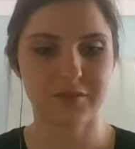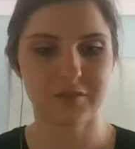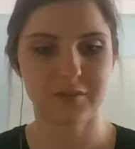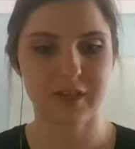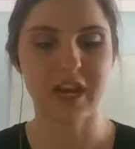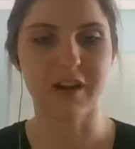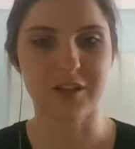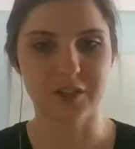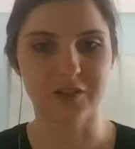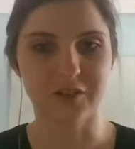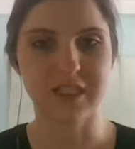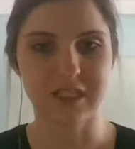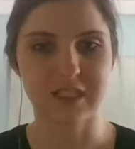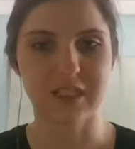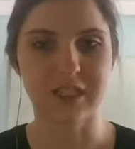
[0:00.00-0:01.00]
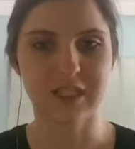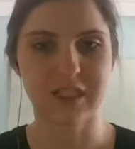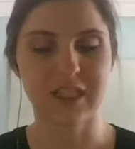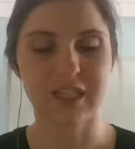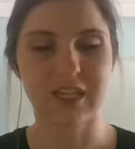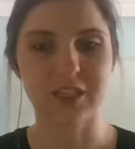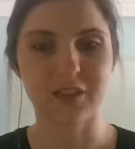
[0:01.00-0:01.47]
characteristics
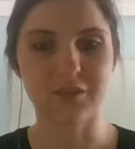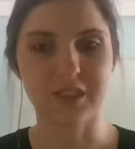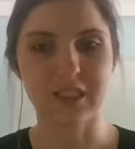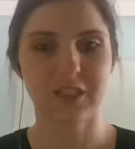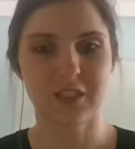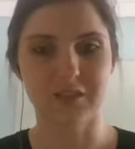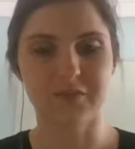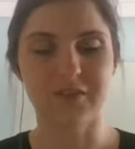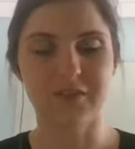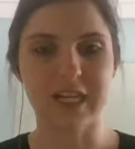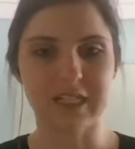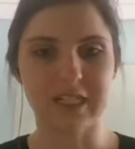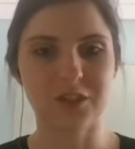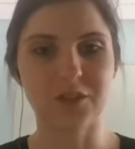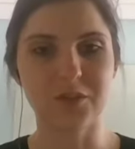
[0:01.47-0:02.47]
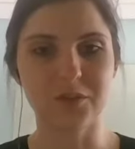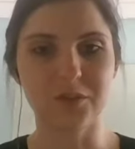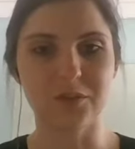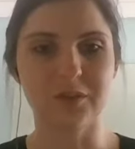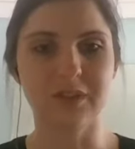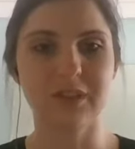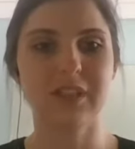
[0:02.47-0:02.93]
that you need to fine
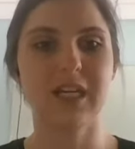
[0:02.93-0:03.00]
tune